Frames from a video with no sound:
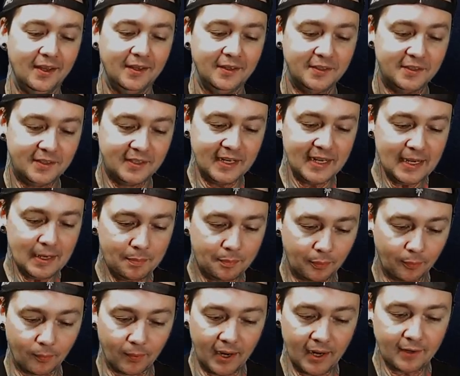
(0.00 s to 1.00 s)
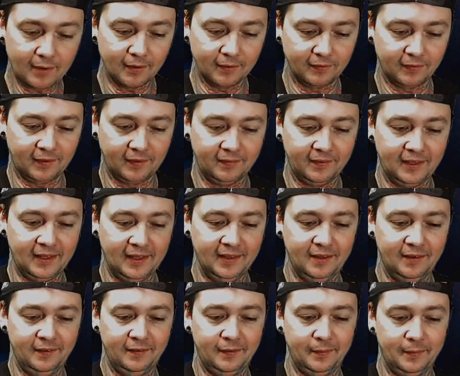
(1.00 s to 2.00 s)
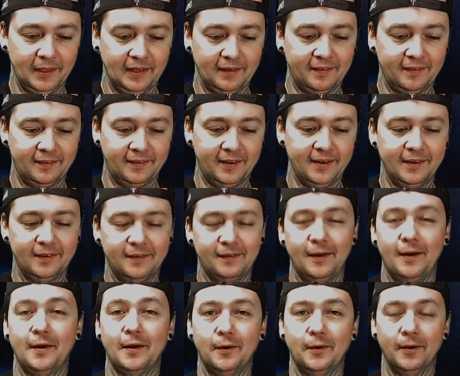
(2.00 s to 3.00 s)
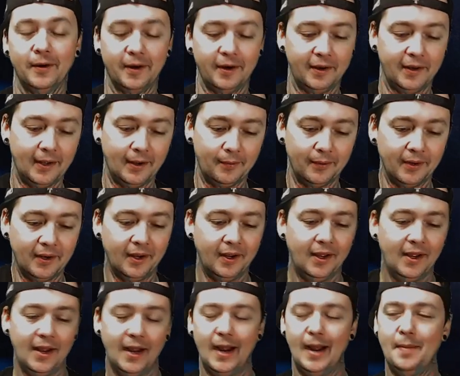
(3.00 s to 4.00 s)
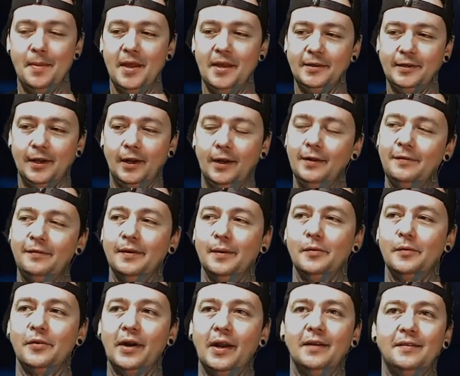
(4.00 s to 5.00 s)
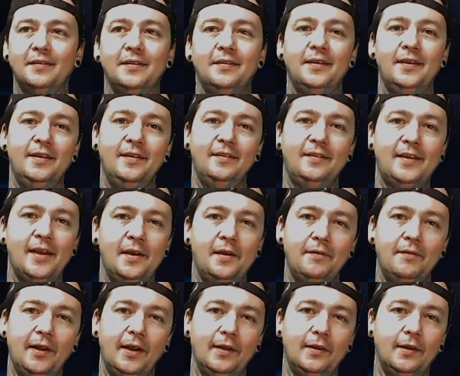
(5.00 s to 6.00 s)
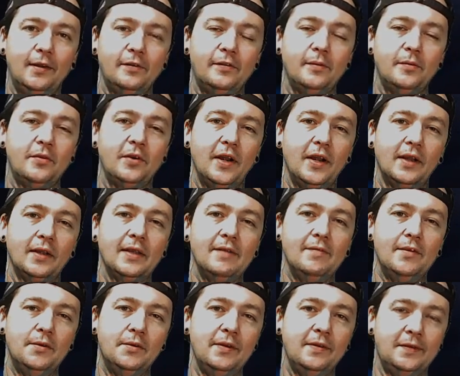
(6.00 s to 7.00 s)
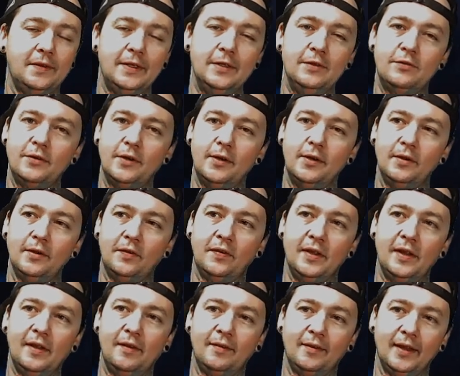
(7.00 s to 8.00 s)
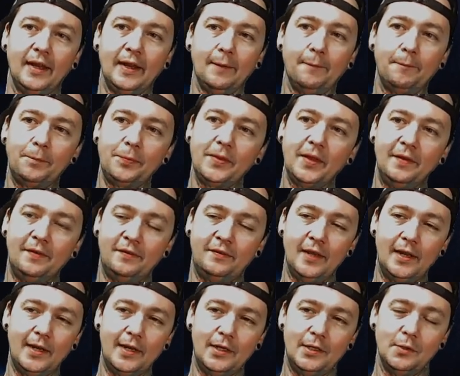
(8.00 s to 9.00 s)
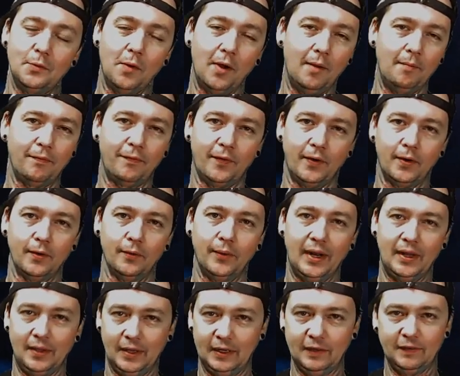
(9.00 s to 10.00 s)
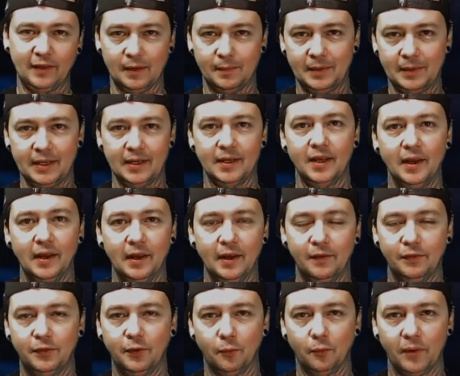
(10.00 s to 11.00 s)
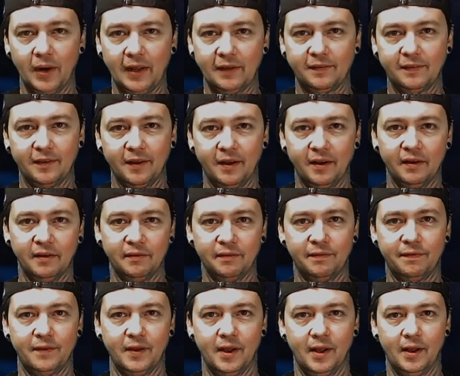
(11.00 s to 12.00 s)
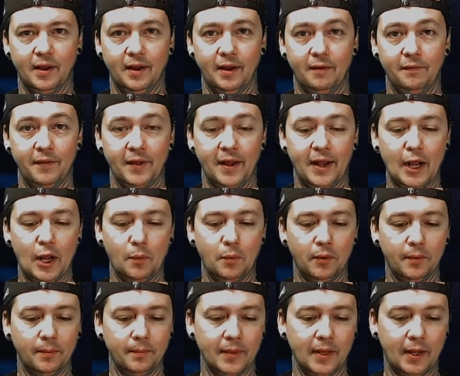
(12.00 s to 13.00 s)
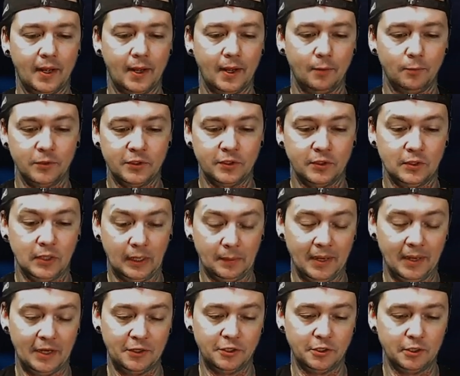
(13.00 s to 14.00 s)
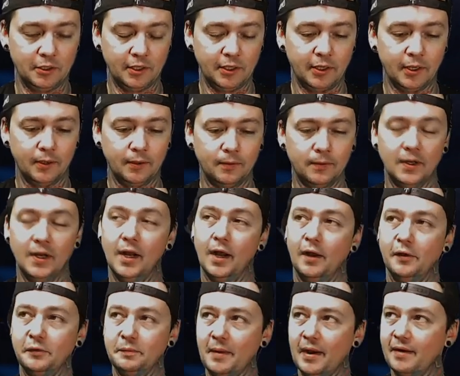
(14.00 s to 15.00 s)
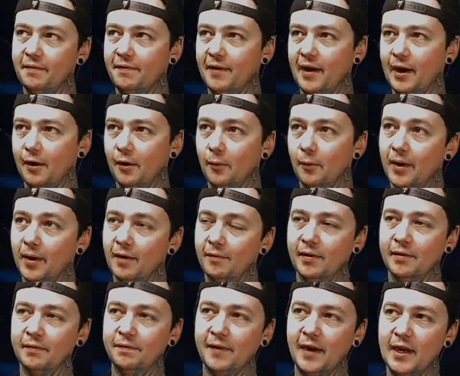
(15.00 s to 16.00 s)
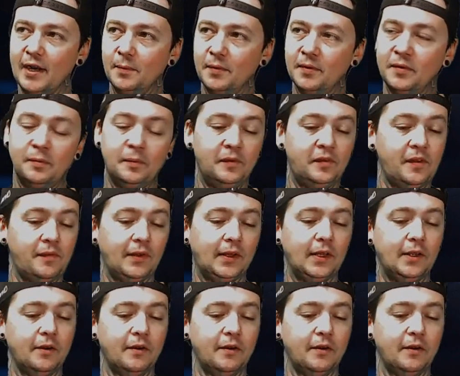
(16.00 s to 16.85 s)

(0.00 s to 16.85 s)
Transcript: deep records, because there's some like serious talk going on in that one, and then concept tracks, because it is kind of like a concept track, even though it is an intro. It's like it's setting you up for what I think is going to be the rest of the album, which I imagine you can go on Spotify or wherever and find them, but specifically go to